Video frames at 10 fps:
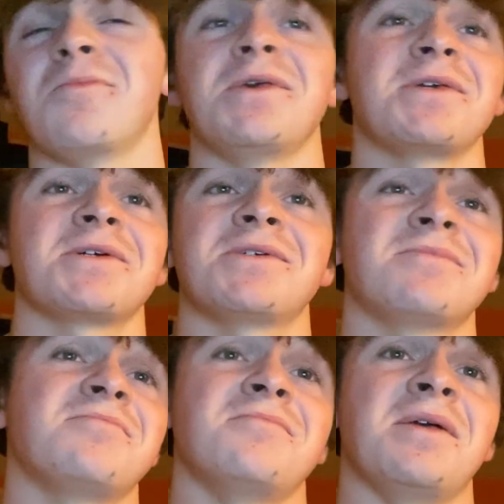Being a
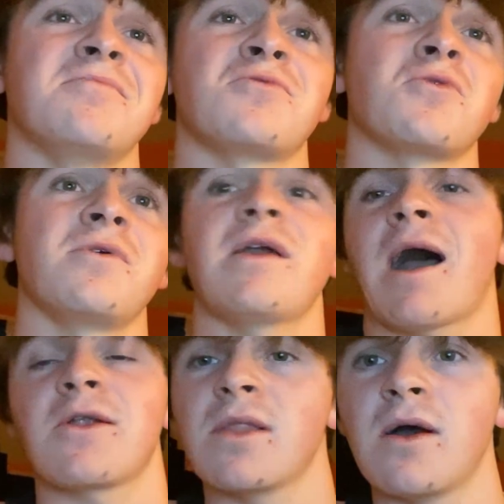employee?
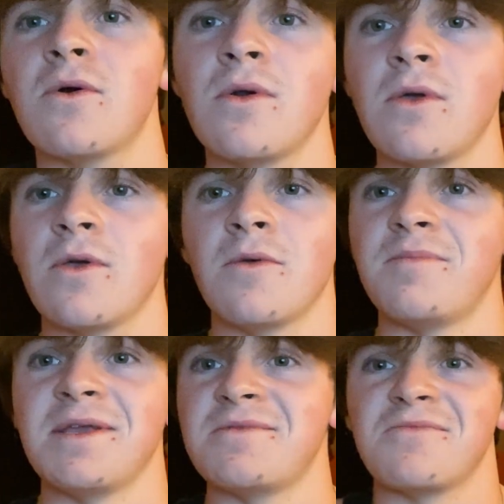I don't know.
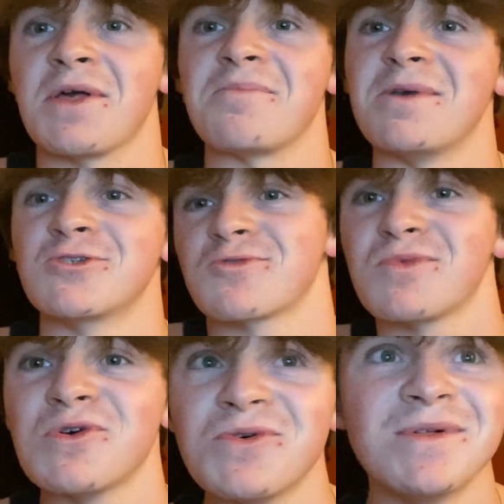Being like
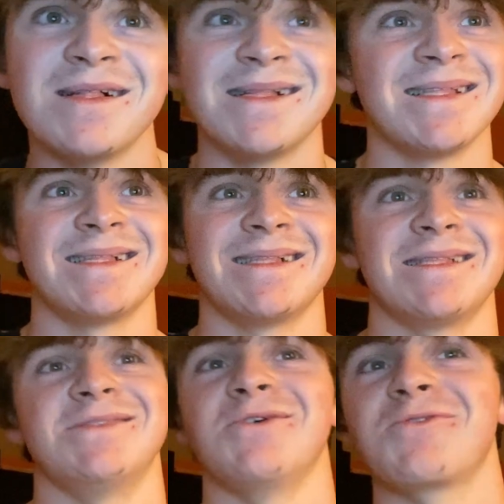miserable?
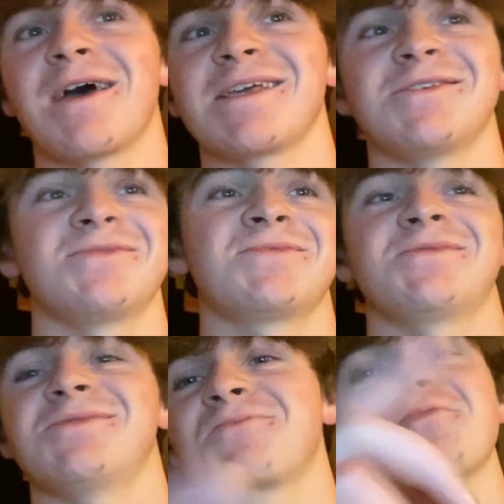No, thank you.
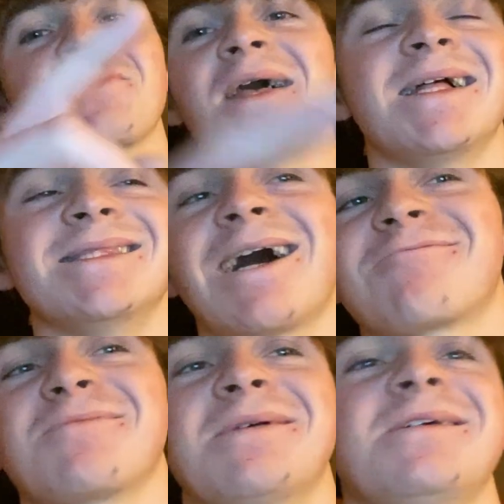Not
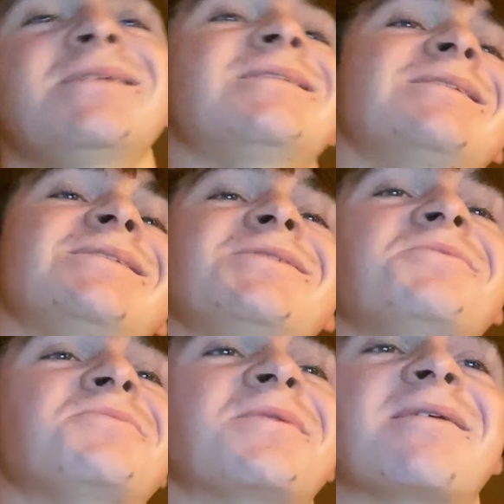for me.
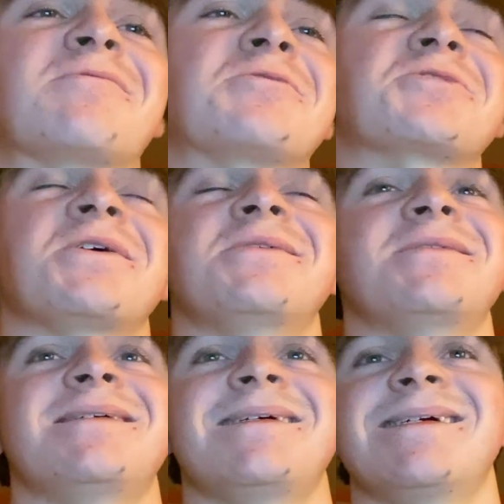Whatever. So,
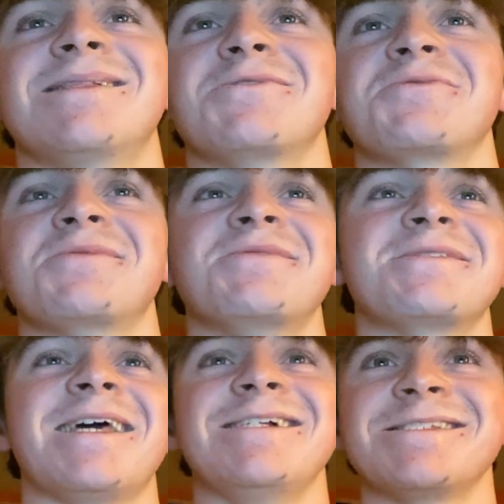little, little
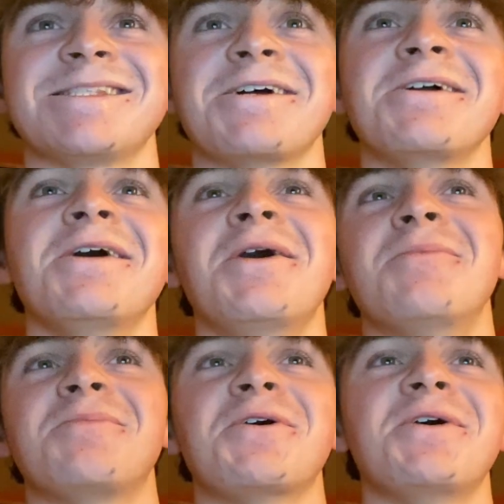tangent there.
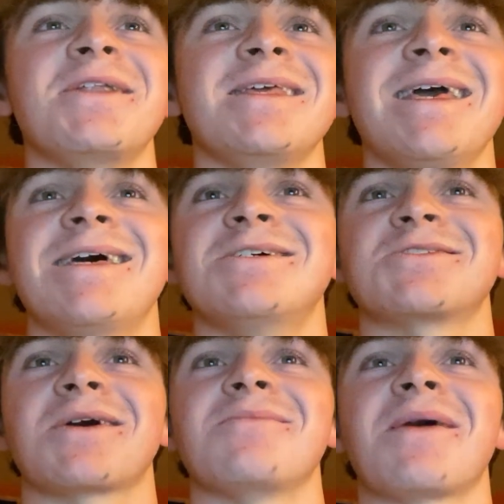But yeah,
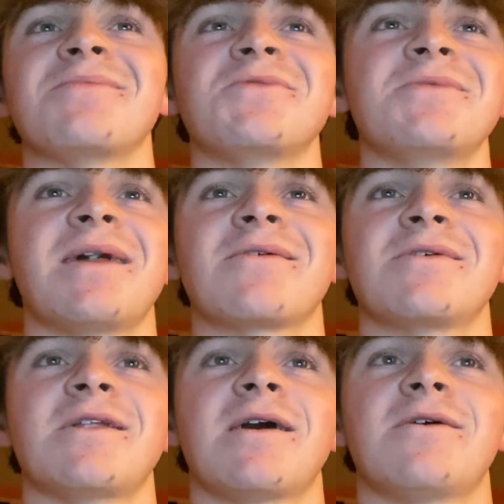so I'm I'm doing that
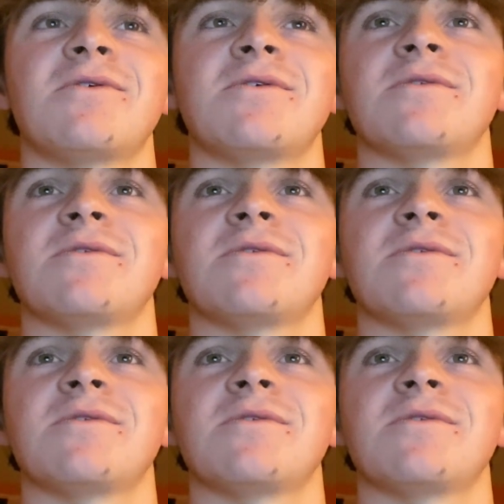right now.